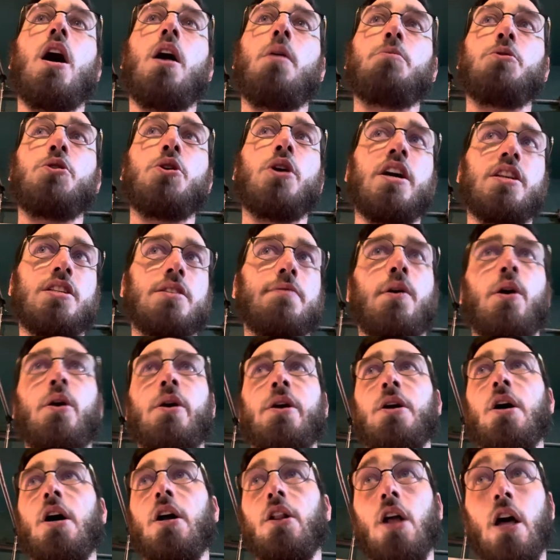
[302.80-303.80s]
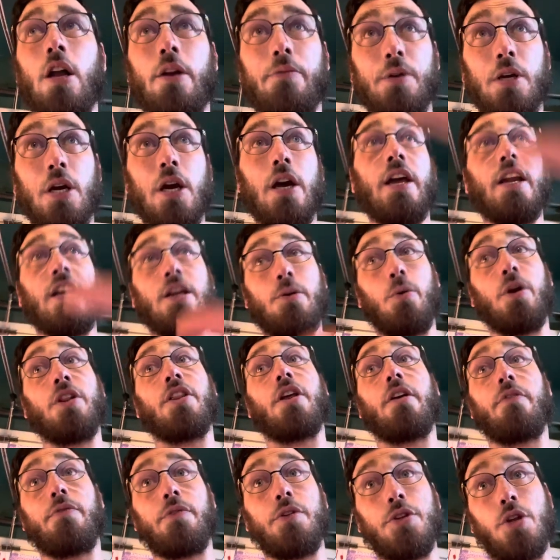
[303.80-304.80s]
you guys have already, a lot of you, anyone
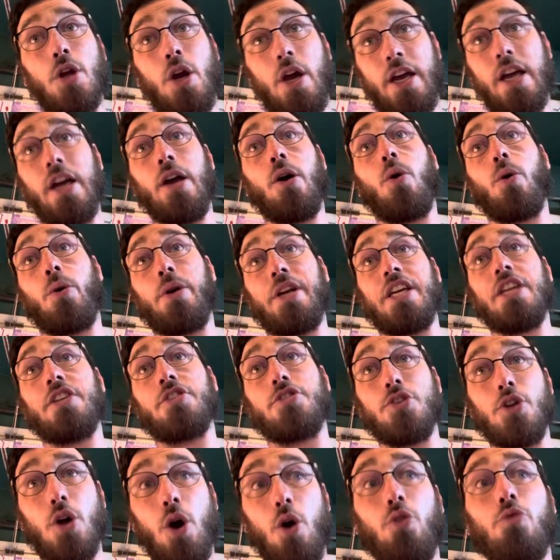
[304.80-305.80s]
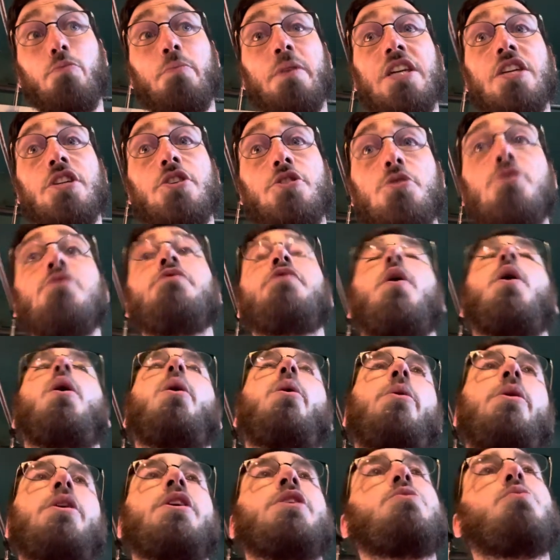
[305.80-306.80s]
that already has known me, you've
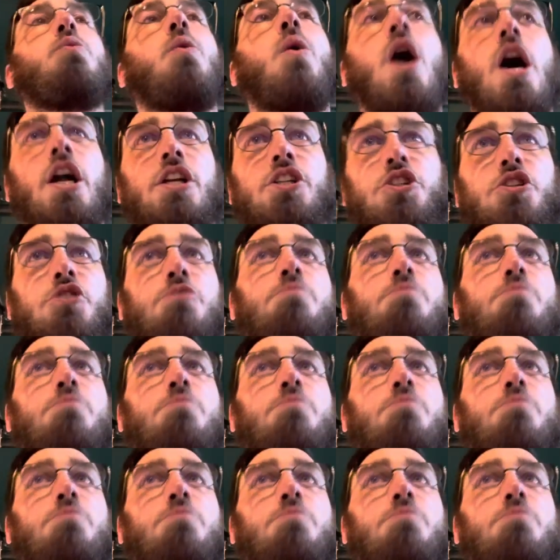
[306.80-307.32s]
already watched